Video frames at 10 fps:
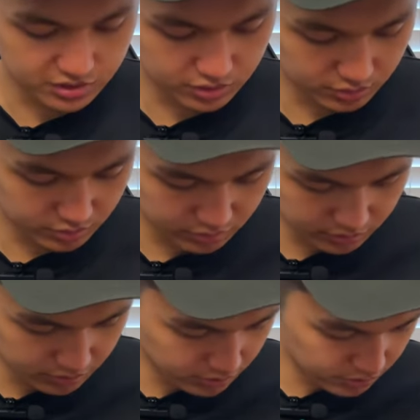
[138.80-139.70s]
2.
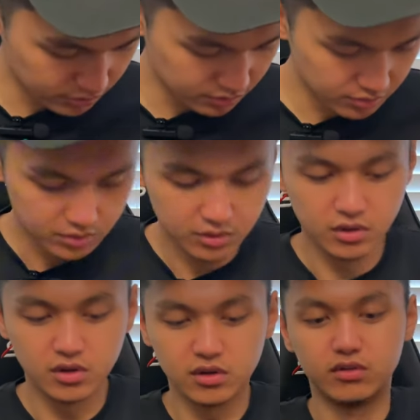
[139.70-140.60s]

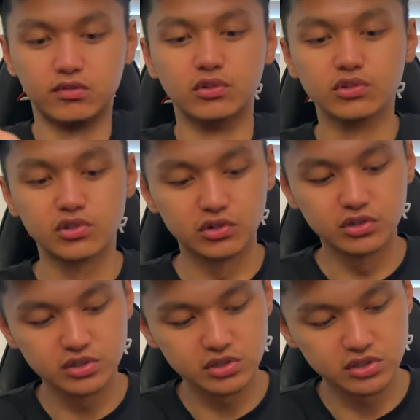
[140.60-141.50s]

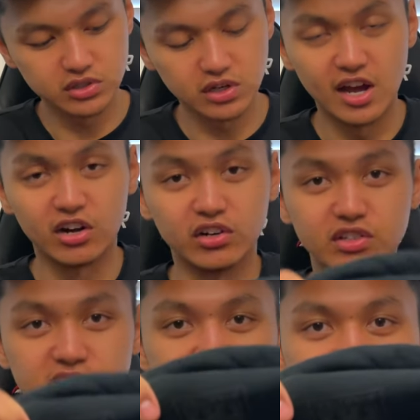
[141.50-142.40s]
Vultures. I heard
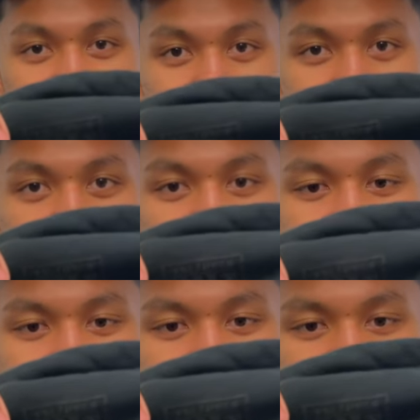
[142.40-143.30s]
this is
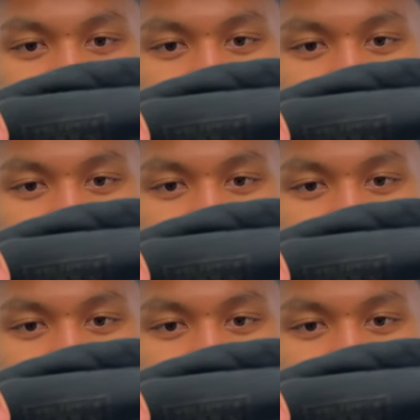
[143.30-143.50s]
3M.